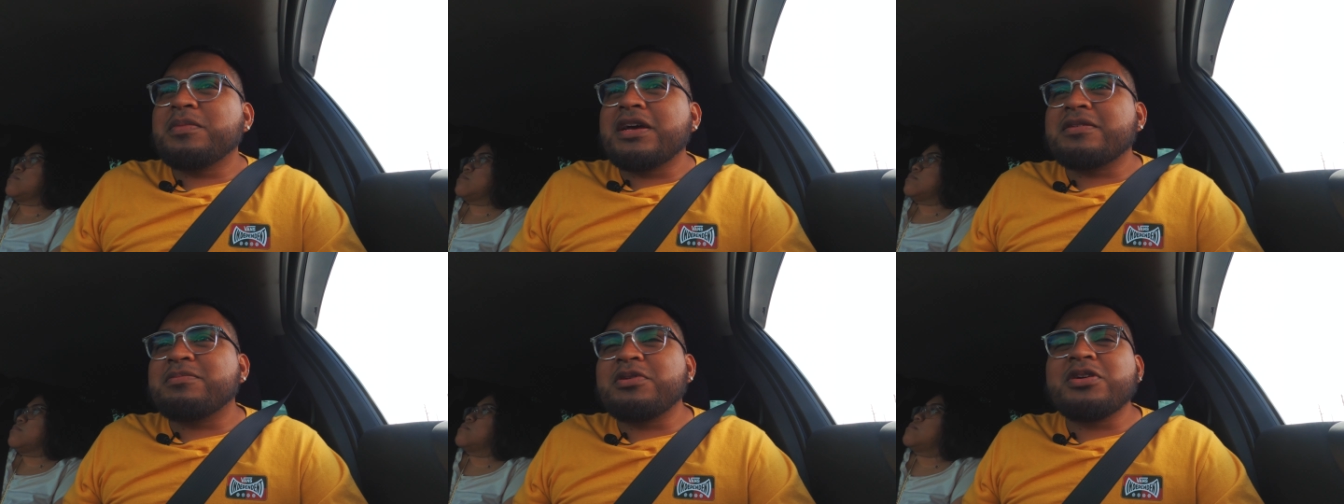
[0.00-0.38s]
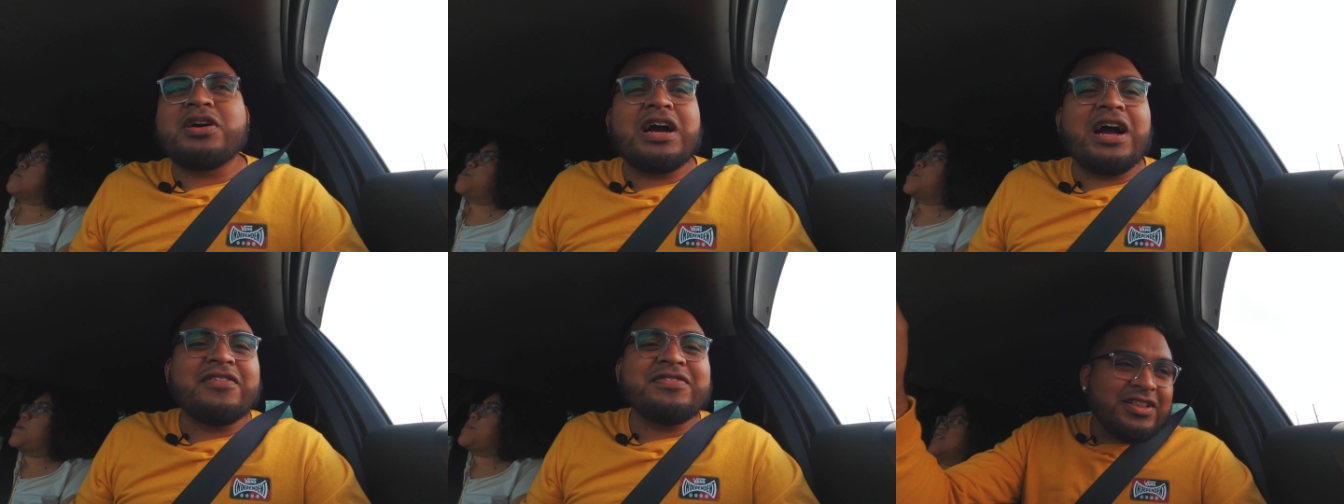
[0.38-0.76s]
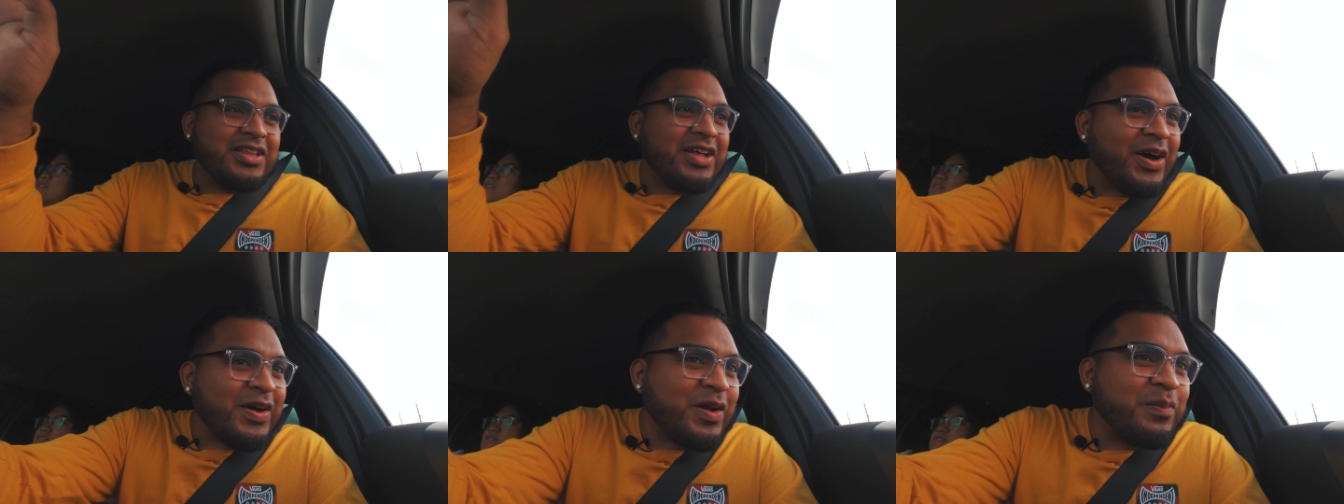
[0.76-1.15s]
like bro I have a
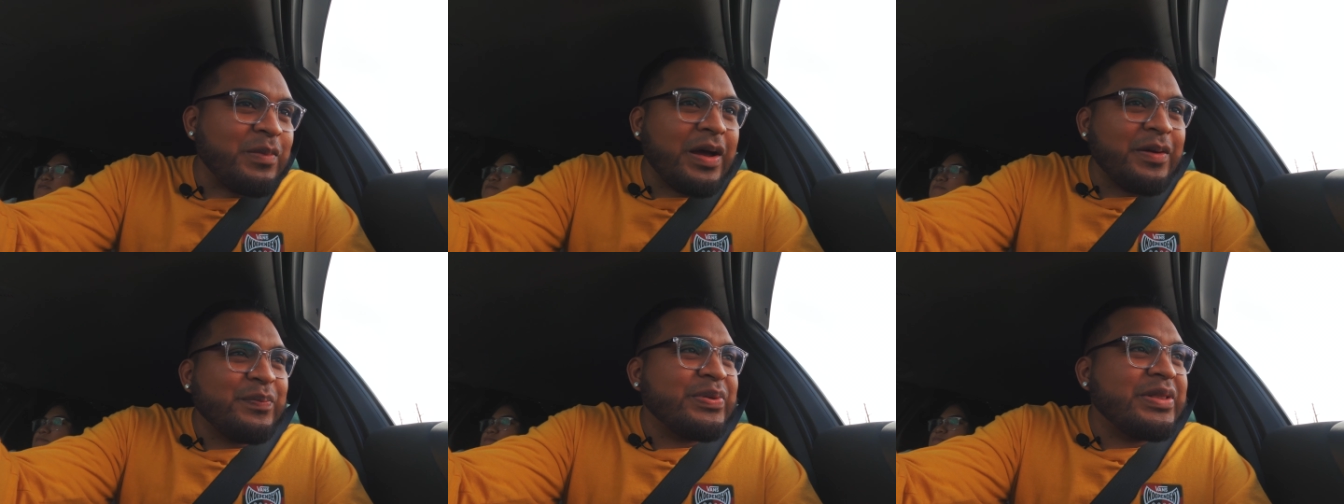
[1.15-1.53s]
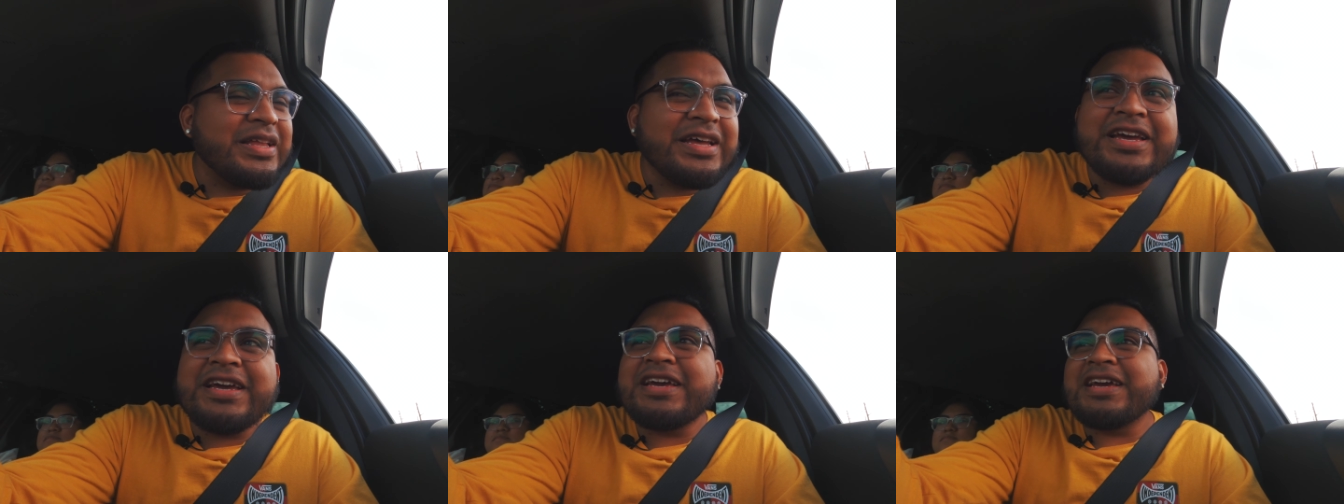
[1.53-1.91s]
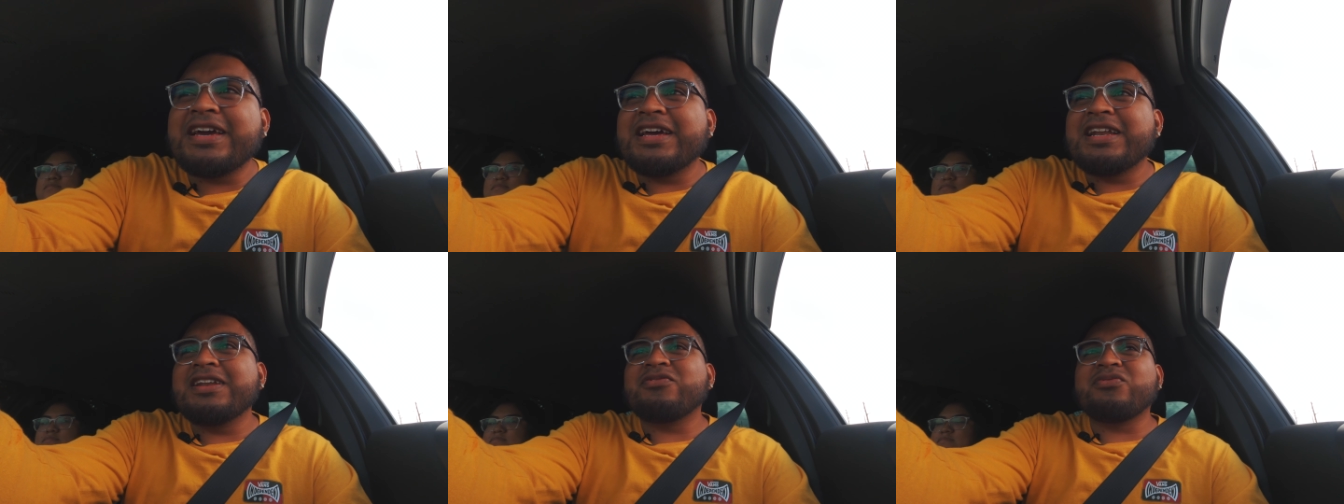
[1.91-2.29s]
lot on my plate
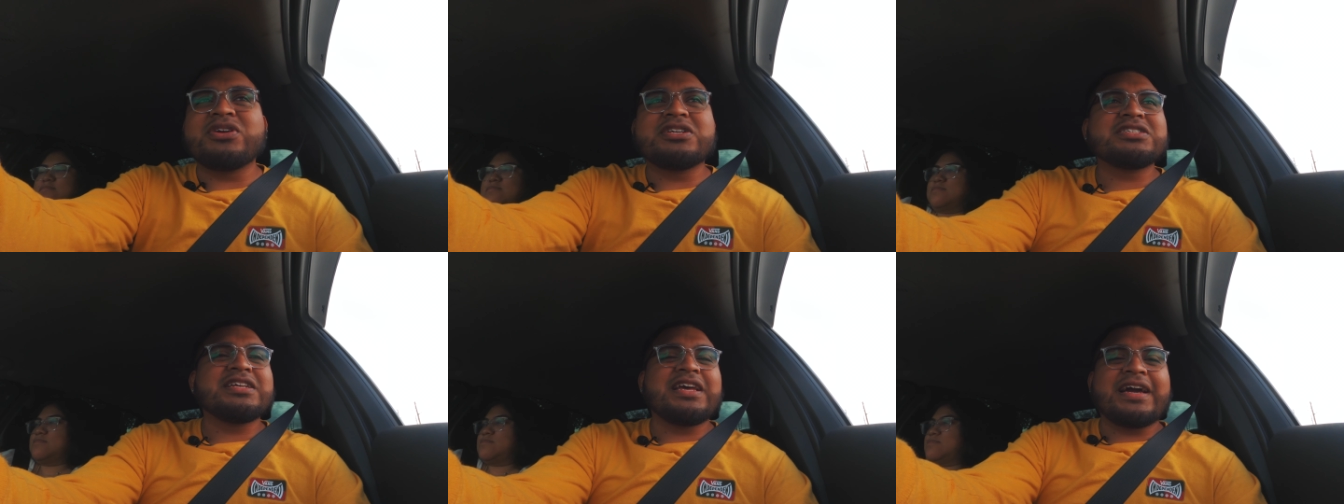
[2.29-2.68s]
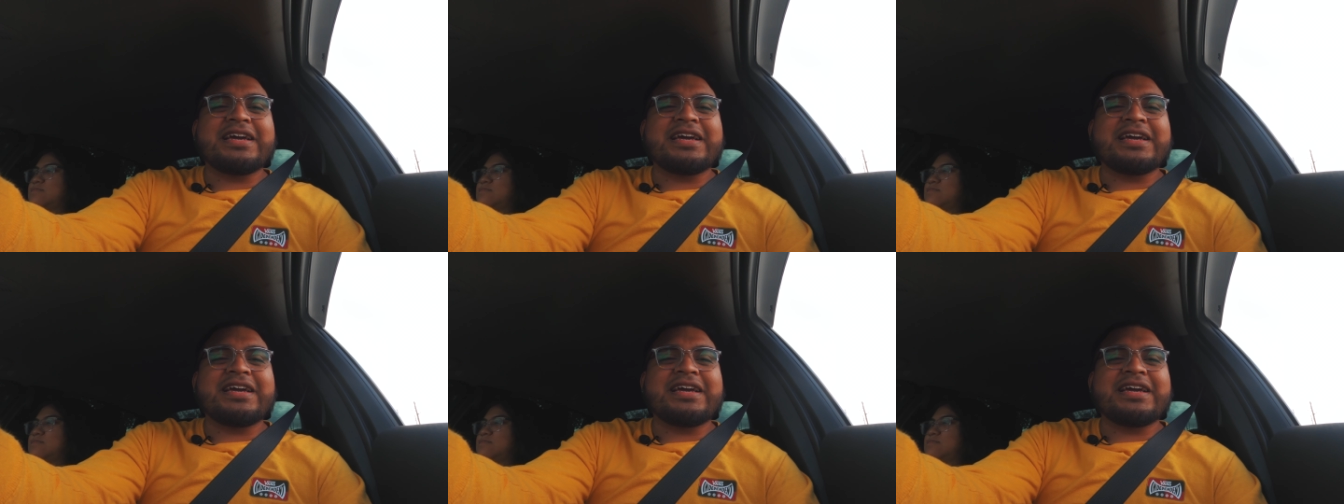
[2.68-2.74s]
and recently